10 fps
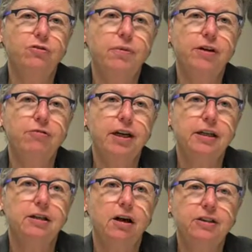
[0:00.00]
that have been
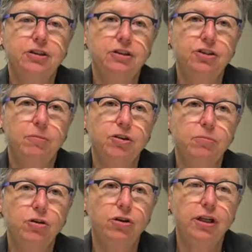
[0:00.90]
recognised in some
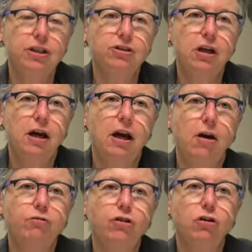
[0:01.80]
communities
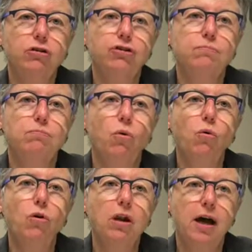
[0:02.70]
of doctors
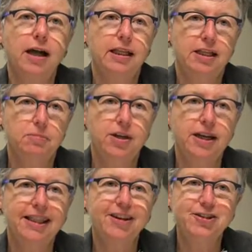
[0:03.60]
more likely to
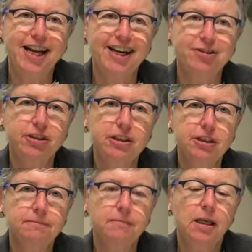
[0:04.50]
be in those categories.
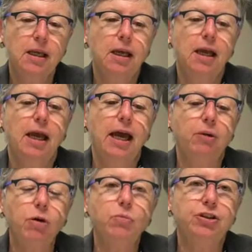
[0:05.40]

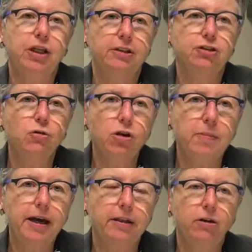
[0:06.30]
And when we start to talk
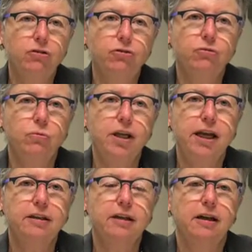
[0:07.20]
about those, we
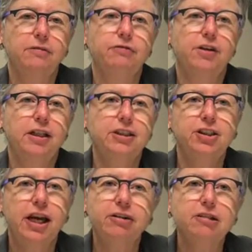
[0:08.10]
get a fairly
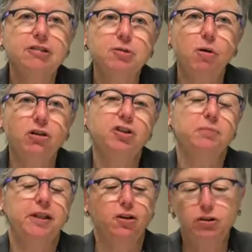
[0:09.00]
scary response
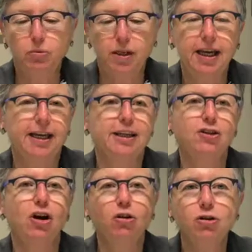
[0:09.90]
because we get
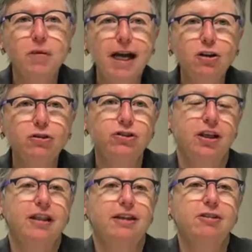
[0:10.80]
into older males,
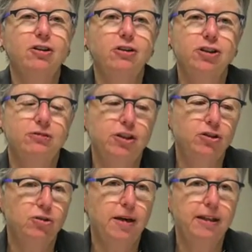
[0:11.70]
and there are lots of
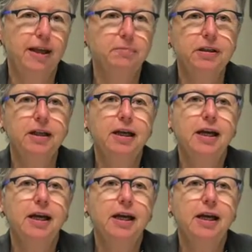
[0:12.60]
issues about that. But